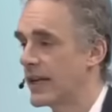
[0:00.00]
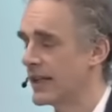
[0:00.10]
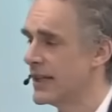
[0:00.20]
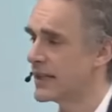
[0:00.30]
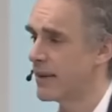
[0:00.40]
at
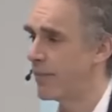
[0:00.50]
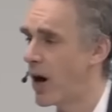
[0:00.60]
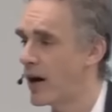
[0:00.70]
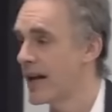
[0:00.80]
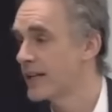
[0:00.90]
least in
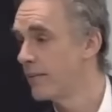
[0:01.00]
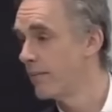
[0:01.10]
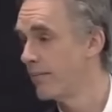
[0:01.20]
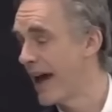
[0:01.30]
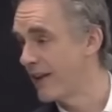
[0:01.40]
part, as a
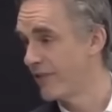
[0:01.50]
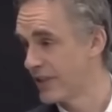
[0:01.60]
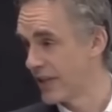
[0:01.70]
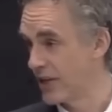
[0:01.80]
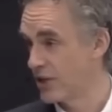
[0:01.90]

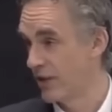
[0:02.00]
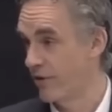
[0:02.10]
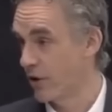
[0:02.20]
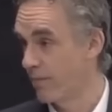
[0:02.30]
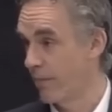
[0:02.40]
manifestation of
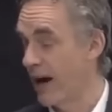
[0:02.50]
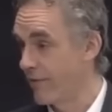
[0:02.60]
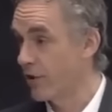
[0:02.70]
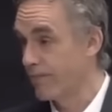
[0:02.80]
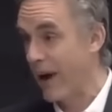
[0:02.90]

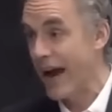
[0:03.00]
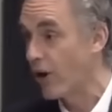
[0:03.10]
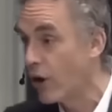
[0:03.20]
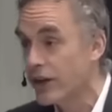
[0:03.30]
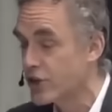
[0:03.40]
your
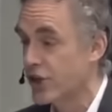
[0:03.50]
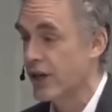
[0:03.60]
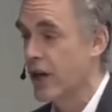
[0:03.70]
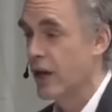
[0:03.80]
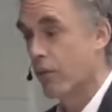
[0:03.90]

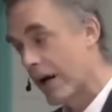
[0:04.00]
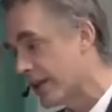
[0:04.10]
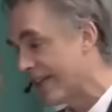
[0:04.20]
biology. Well,